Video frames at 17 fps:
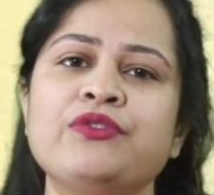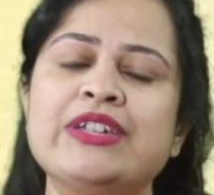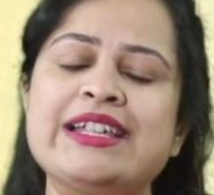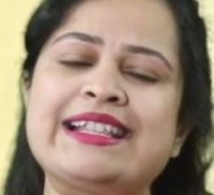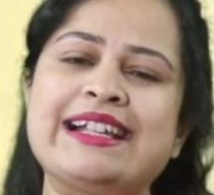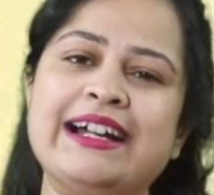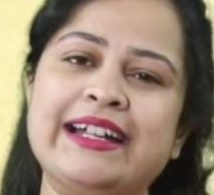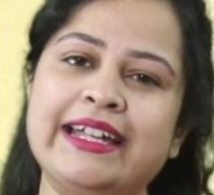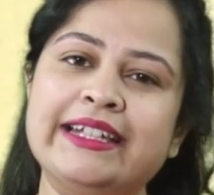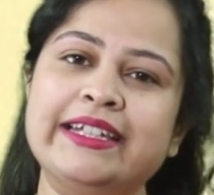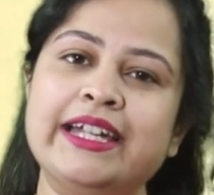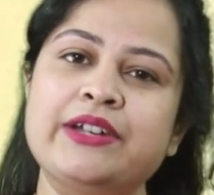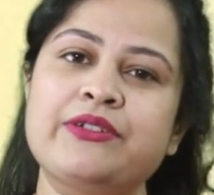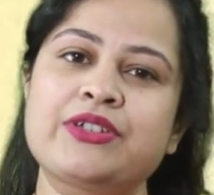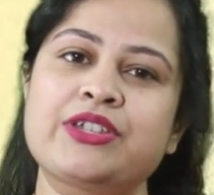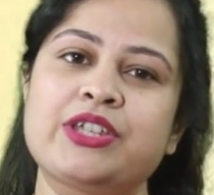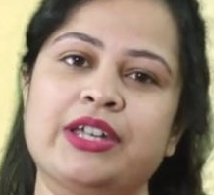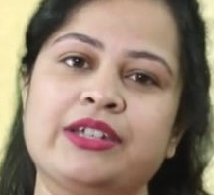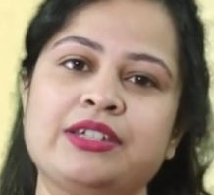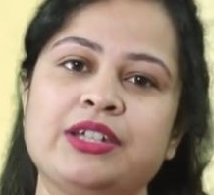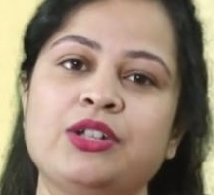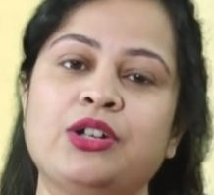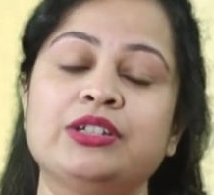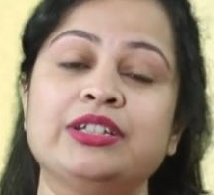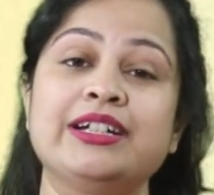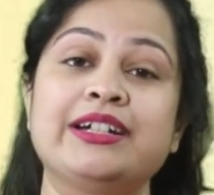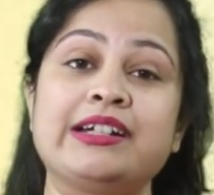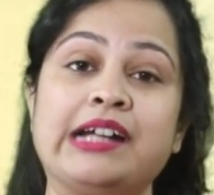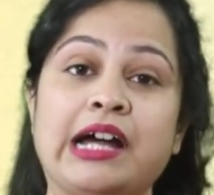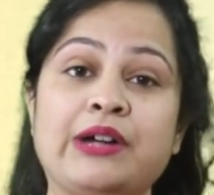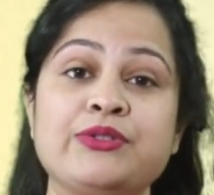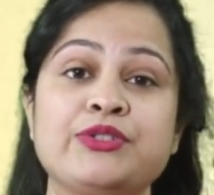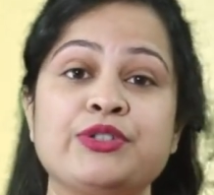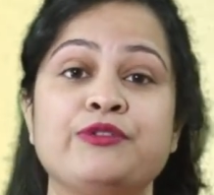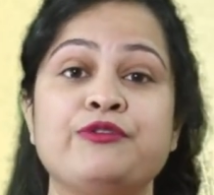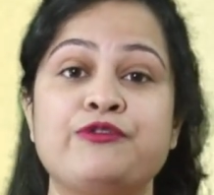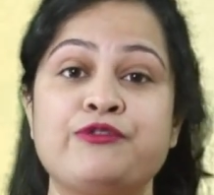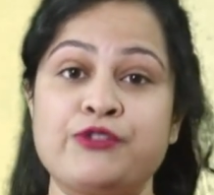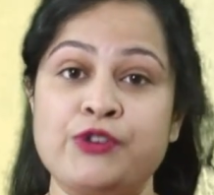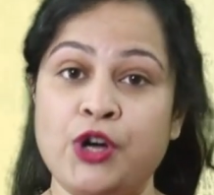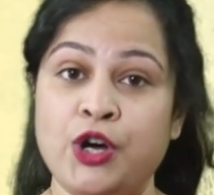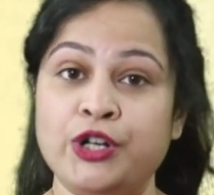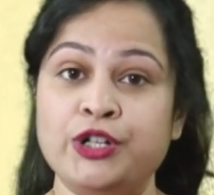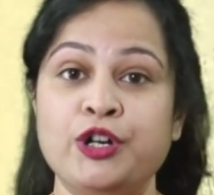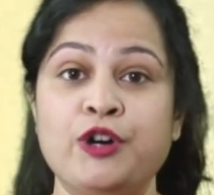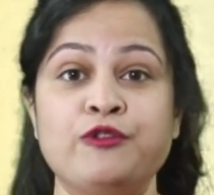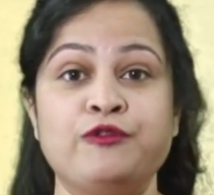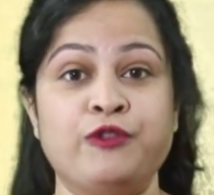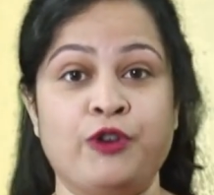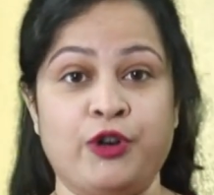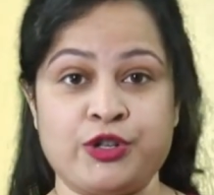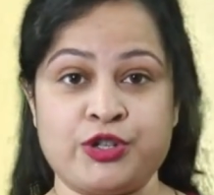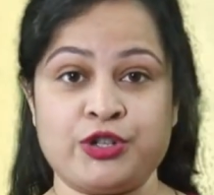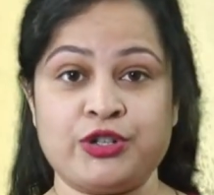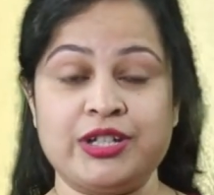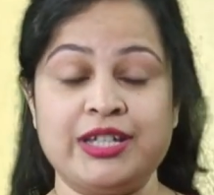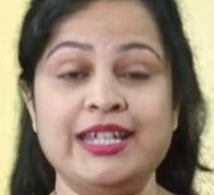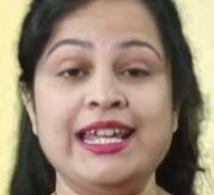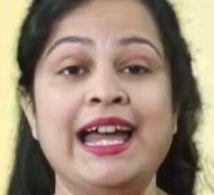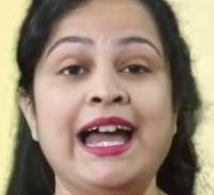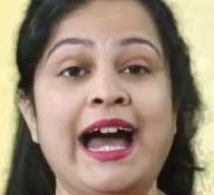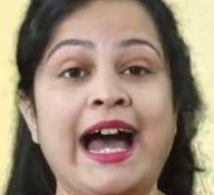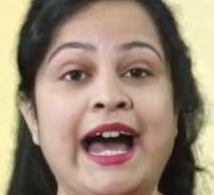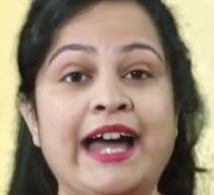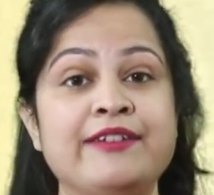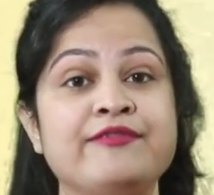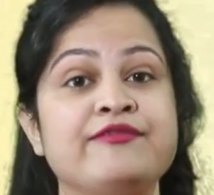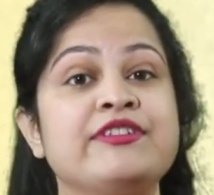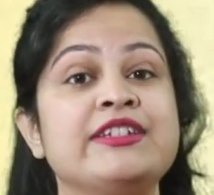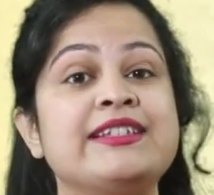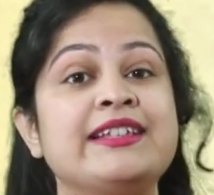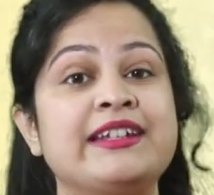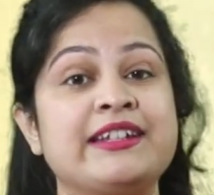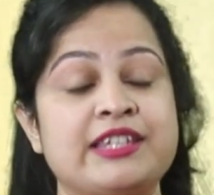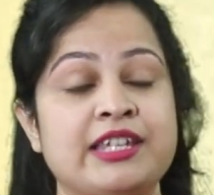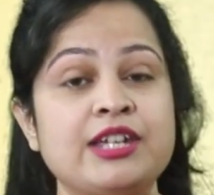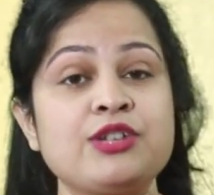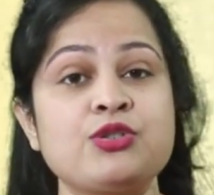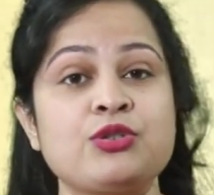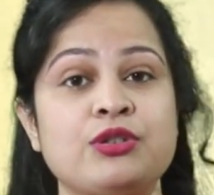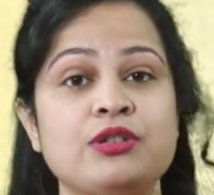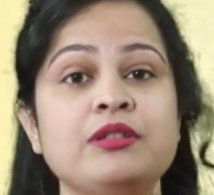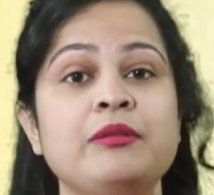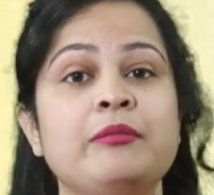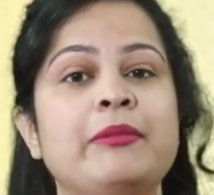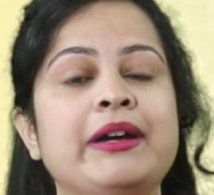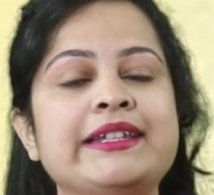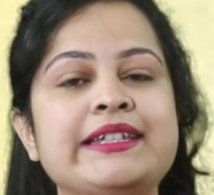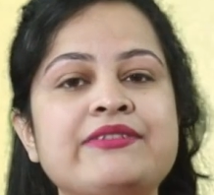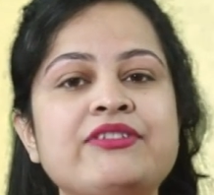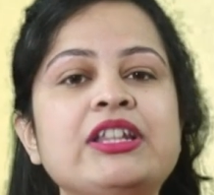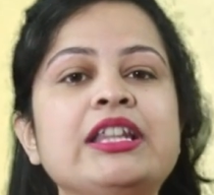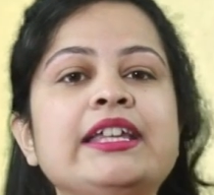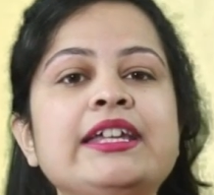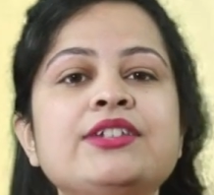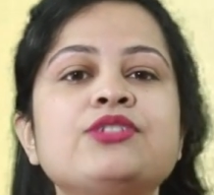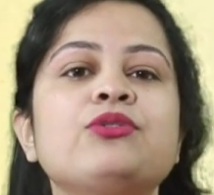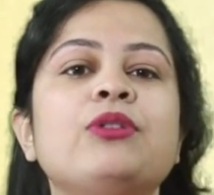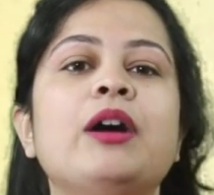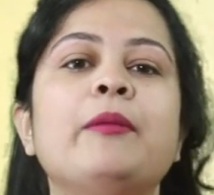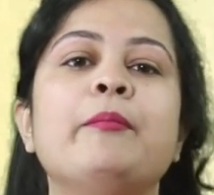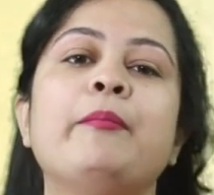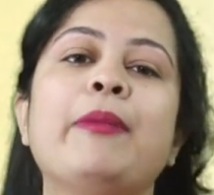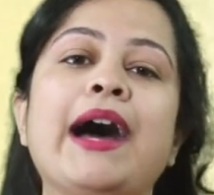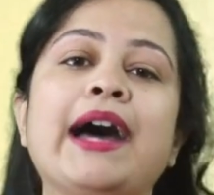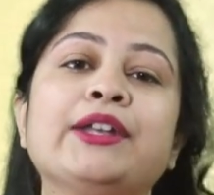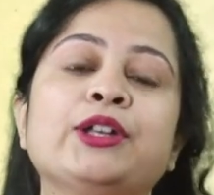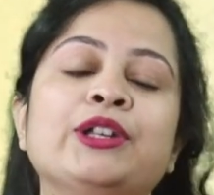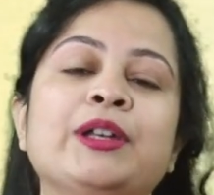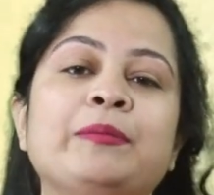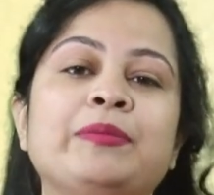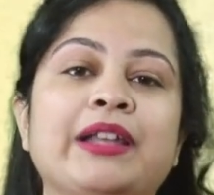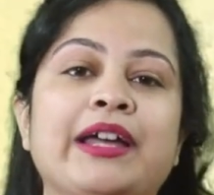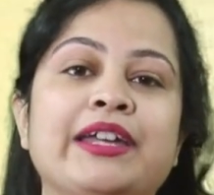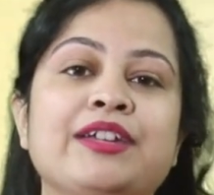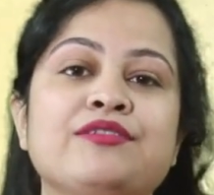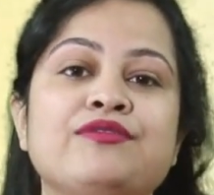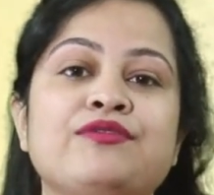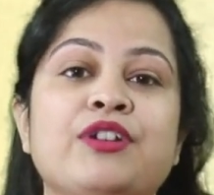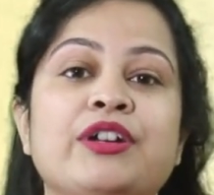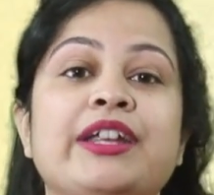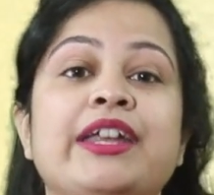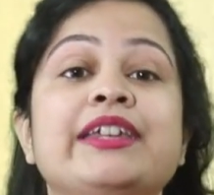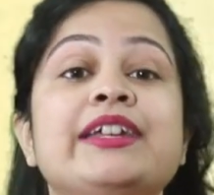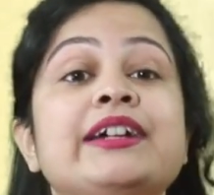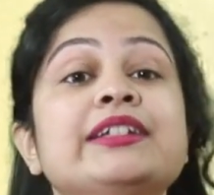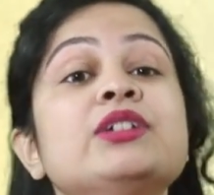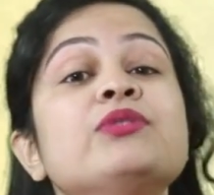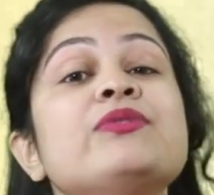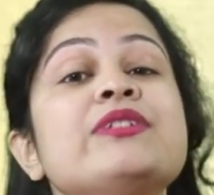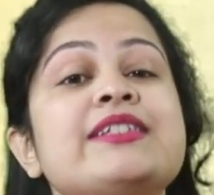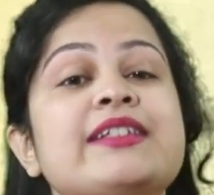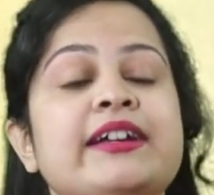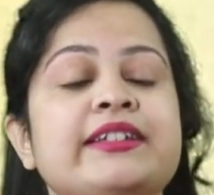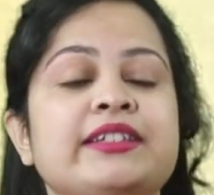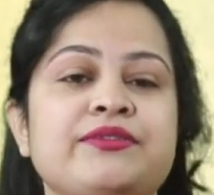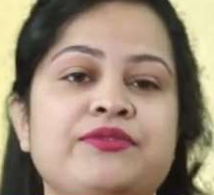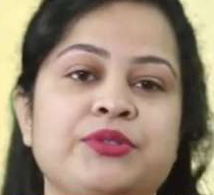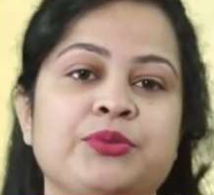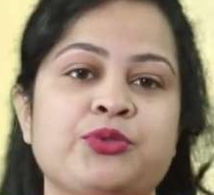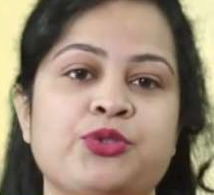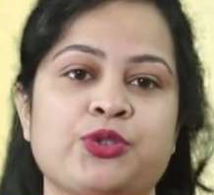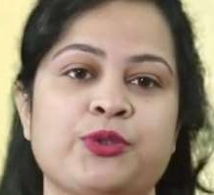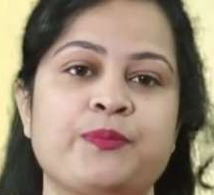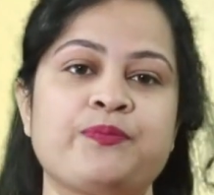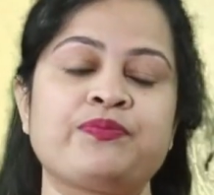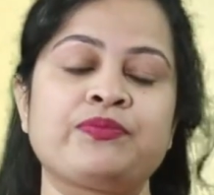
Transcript: visa can get rejected on the grounds of fraud or forgery, and visa rejection might even lead to a ban on applying for any other visa in the future.